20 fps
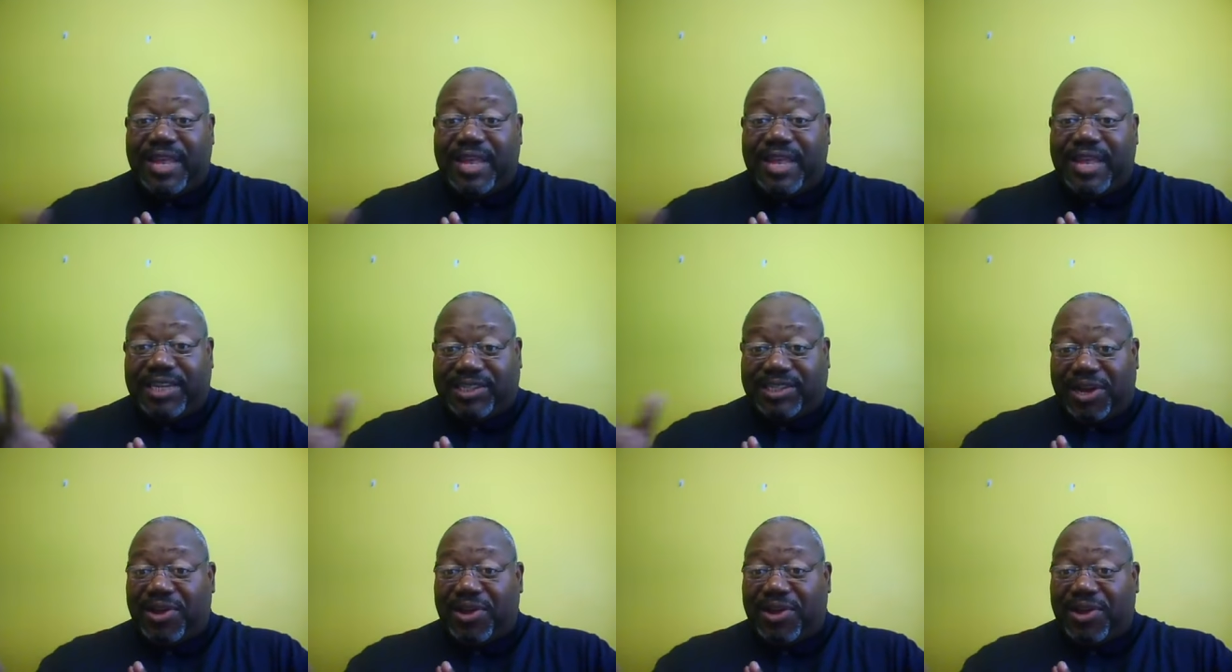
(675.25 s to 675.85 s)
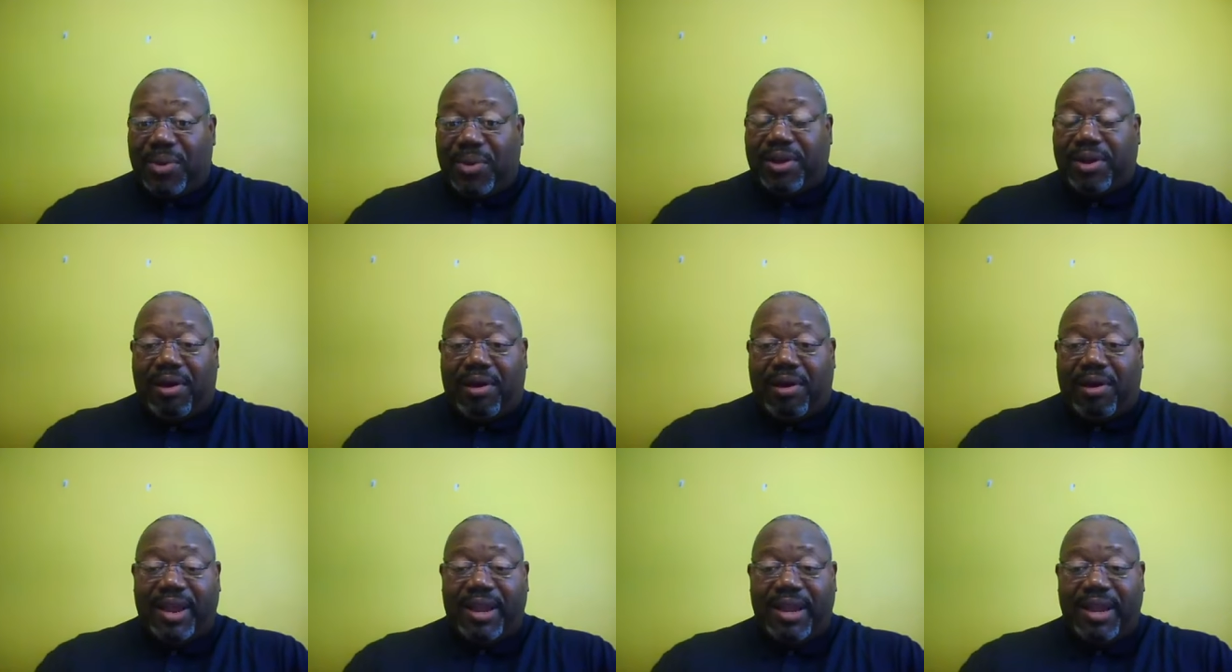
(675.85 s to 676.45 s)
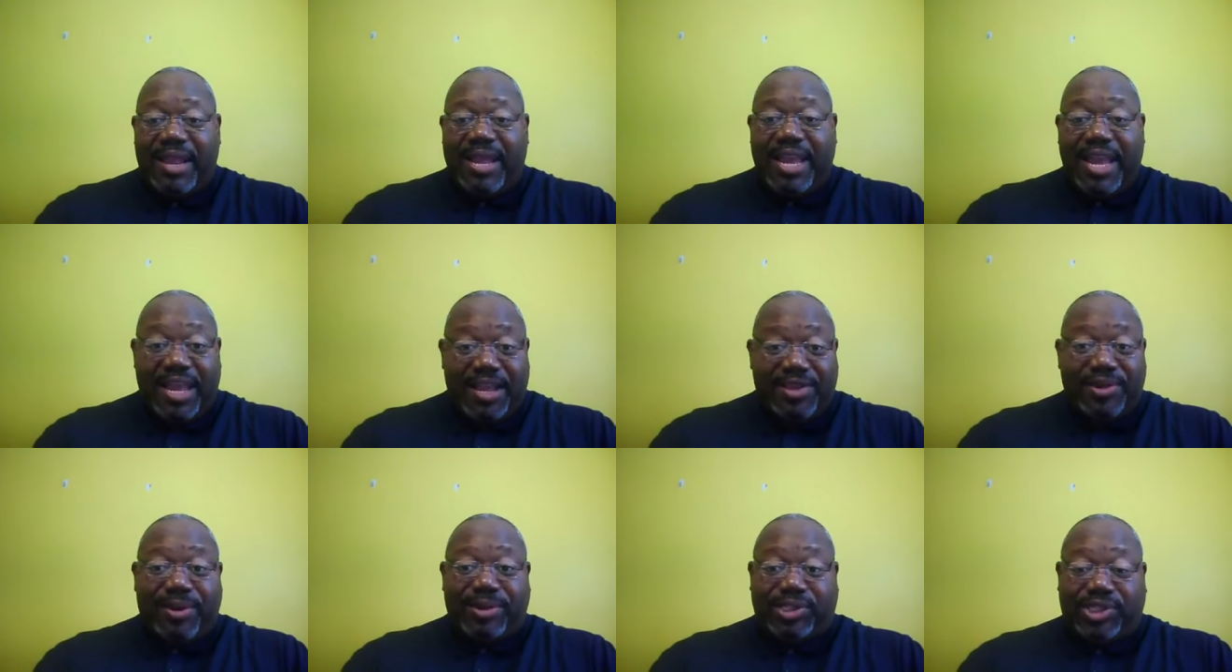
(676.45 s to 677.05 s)
things that are going on
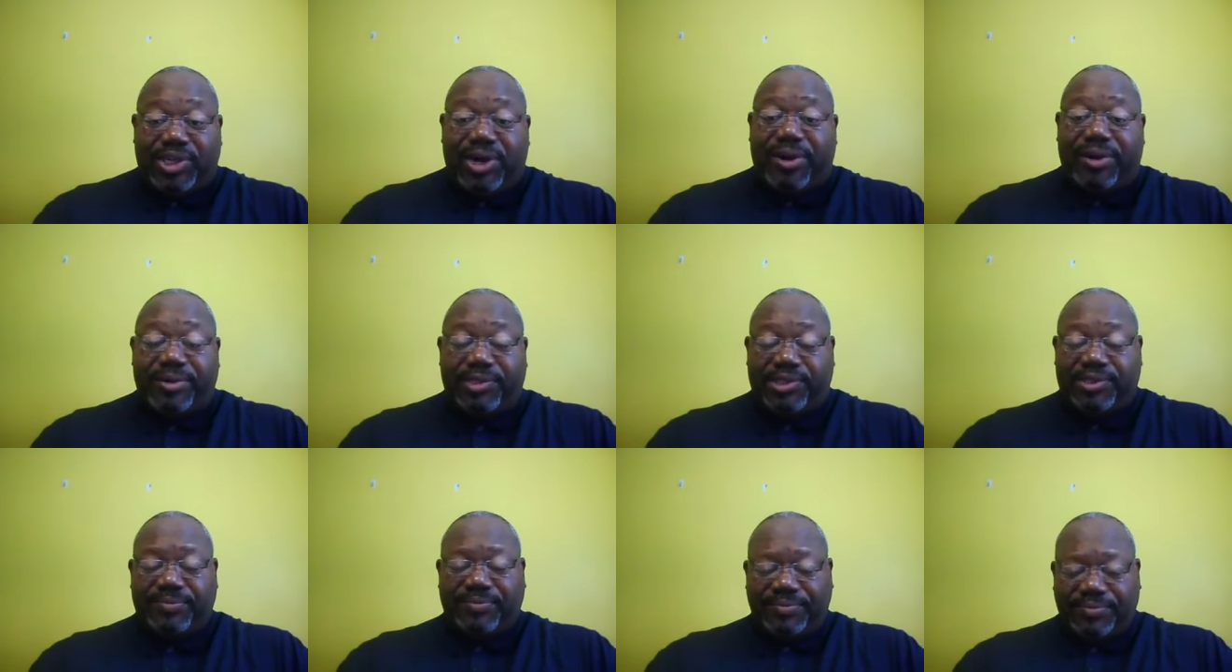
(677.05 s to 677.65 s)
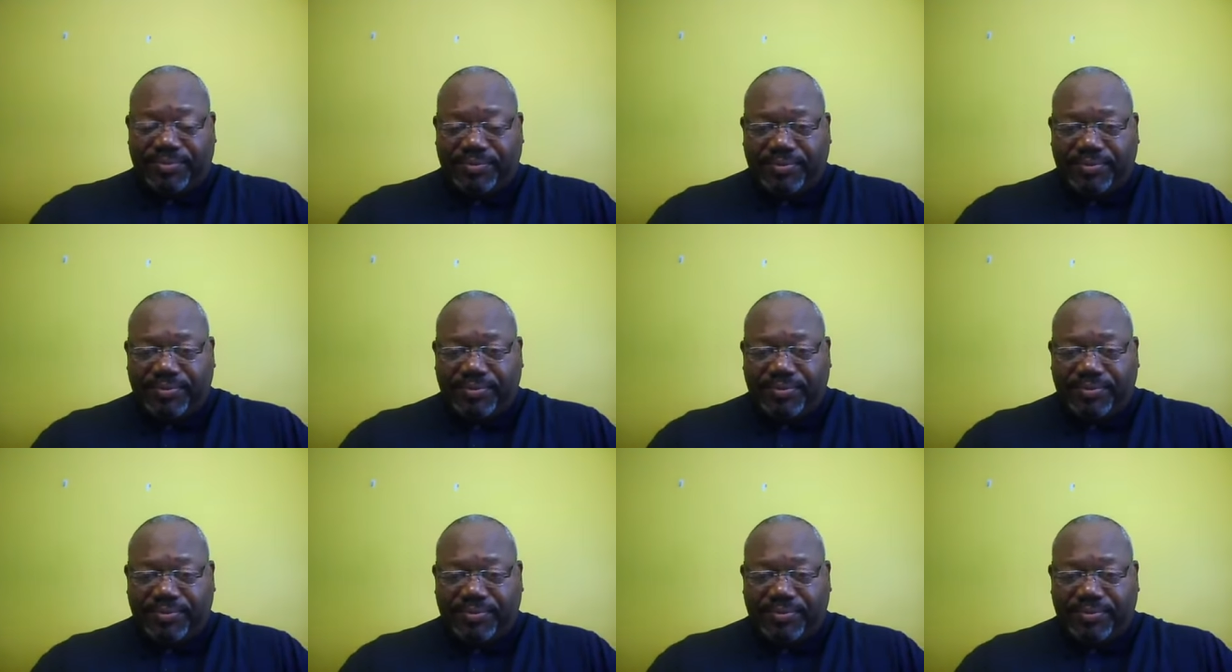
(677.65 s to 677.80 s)
in your church